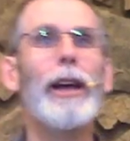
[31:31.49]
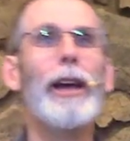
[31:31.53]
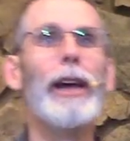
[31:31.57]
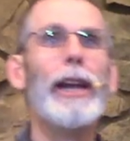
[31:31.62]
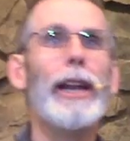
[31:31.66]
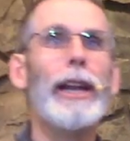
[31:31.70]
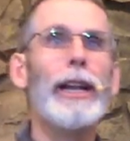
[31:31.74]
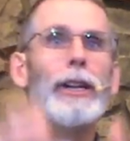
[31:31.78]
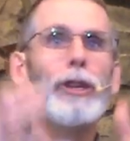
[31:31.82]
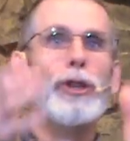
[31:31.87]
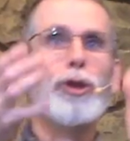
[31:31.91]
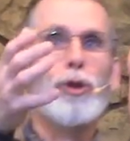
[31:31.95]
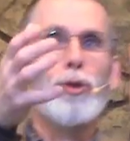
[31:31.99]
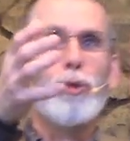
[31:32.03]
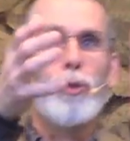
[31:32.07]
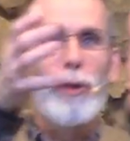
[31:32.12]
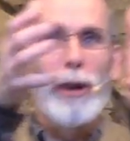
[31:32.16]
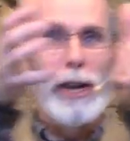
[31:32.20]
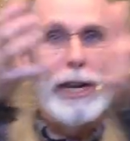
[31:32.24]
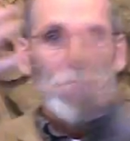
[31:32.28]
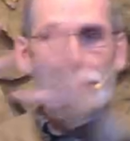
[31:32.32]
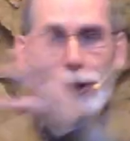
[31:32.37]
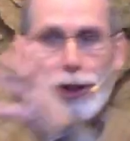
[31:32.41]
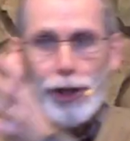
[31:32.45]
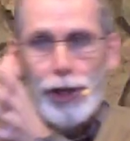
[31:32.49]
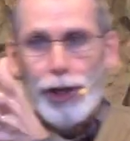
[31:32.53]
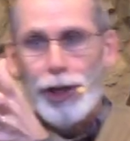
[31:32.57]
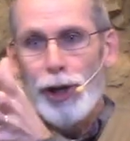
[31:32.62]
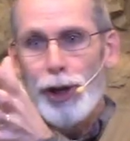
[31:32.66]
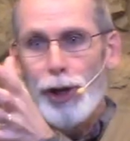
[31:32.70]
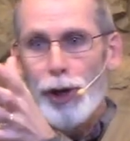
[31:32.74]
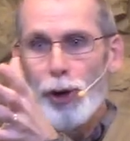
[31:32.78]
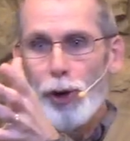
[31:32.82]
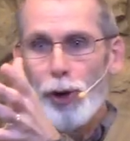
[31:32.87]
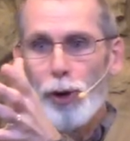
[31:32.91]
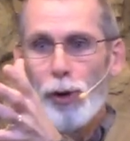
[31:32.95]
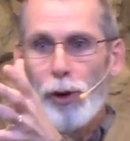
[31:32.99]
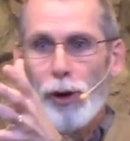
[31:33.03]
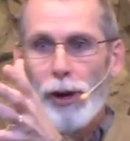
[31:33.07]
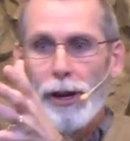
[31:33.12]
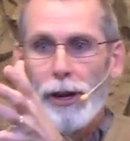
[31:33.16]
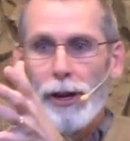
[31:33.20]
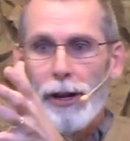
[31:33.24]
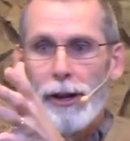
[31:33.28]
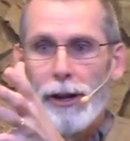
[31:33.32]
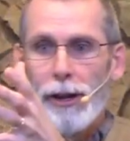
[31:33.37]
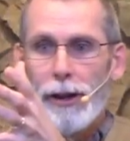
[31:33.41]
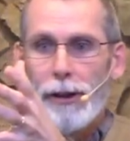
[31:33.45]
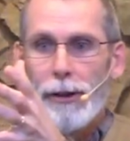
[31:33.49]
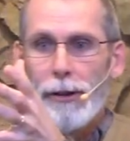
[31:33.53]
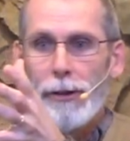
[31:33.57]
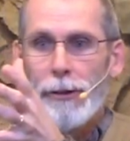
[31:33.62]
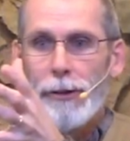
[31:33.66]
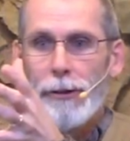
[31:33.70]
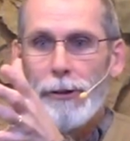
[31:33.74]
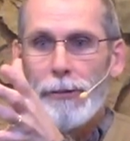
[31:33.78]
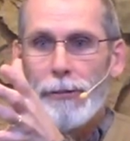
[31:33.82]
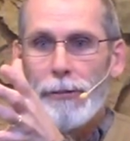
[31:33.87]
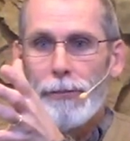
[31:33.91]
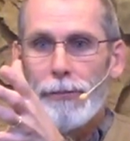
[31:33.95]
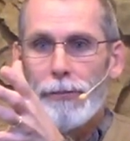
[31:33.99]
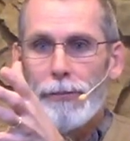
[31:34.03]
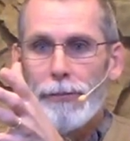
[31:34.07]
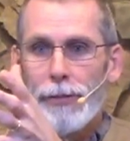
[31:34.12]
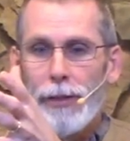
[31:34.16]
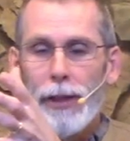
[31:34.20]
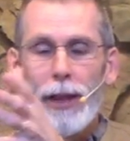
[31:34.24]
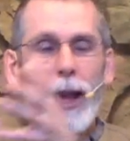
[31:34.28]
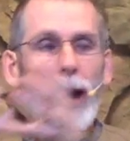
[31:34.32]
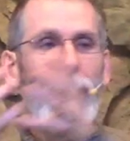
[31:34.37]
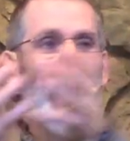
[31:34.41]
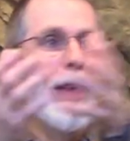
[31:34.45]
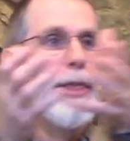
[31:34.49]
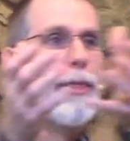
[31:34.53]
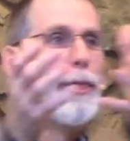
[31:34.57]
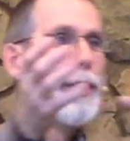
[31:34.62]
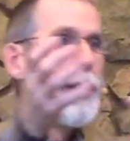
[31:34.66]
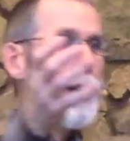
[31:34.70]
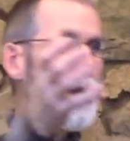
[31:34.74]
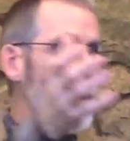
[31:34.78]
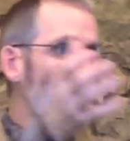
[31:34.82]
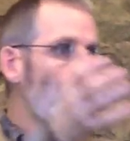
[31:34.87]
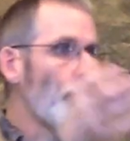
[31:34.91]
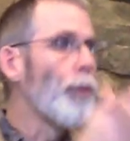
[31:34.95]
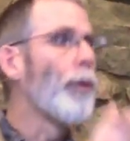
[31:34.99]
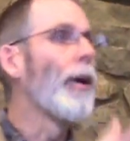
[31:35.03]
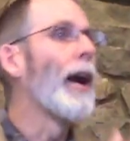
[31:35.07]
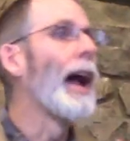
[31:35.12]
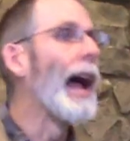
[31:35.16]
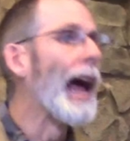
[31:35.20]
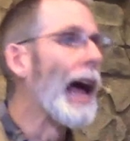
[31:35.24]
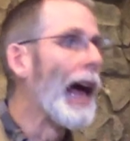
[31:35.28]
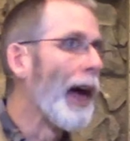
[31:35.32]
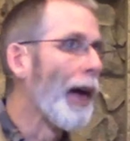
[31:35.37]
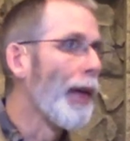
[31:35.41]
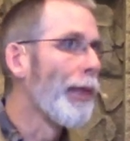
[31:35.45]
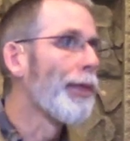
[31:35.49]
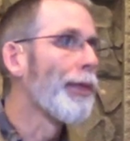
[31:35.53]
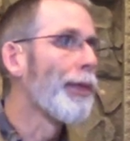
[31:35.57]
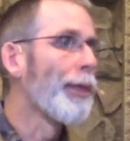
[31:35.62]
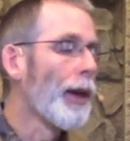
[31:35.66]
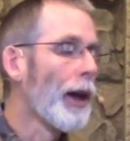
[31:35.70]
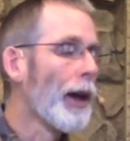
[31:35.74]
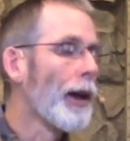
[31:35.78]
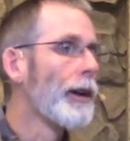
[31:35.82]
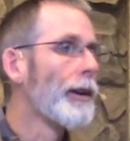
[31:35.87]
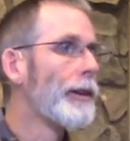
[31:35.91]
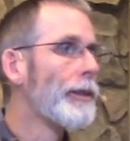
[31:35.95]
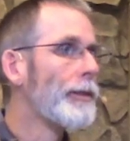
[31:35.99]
It is rescue and then wrath.